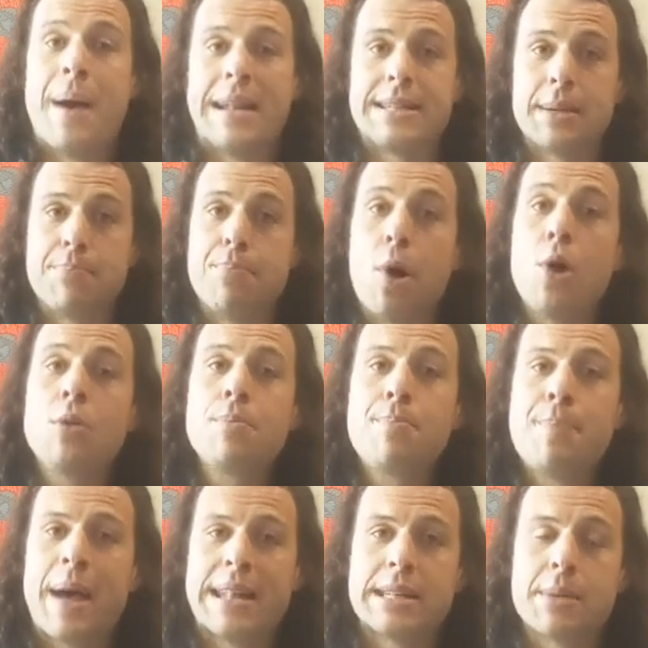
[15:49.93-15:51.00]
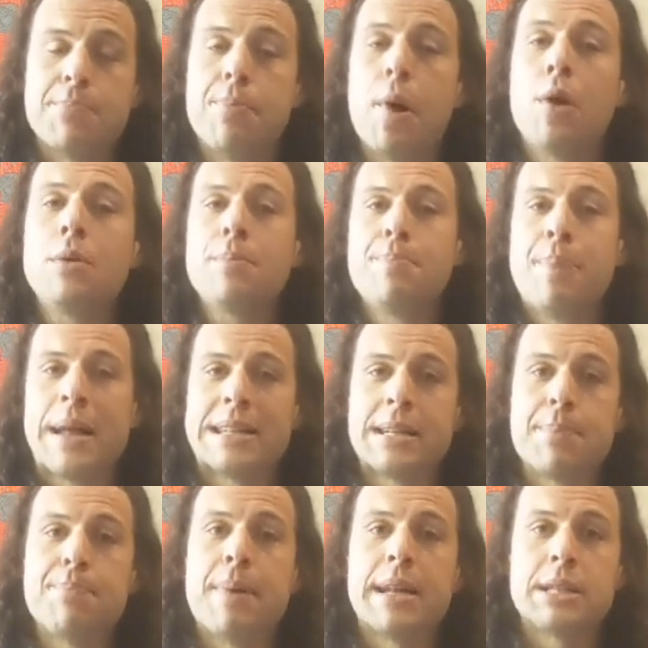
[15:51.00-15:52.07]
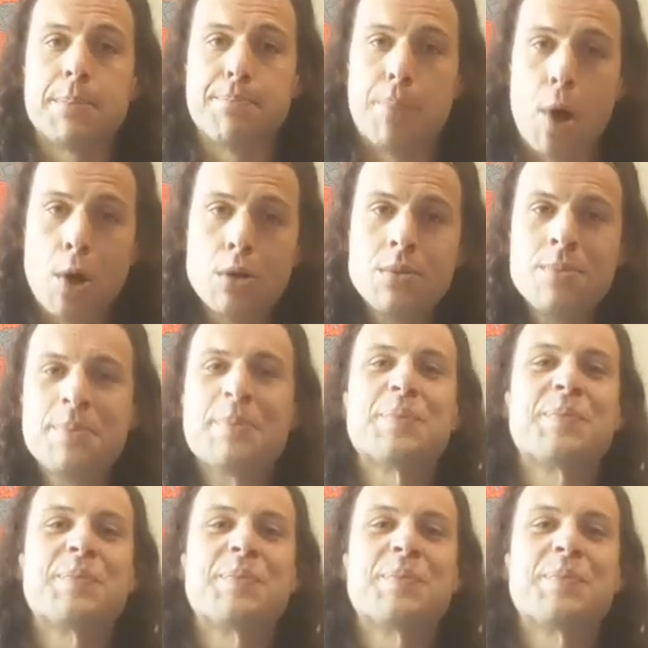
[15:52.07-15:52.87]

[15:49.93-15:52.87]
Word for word: Pat upon, pat upon, pat pat upon.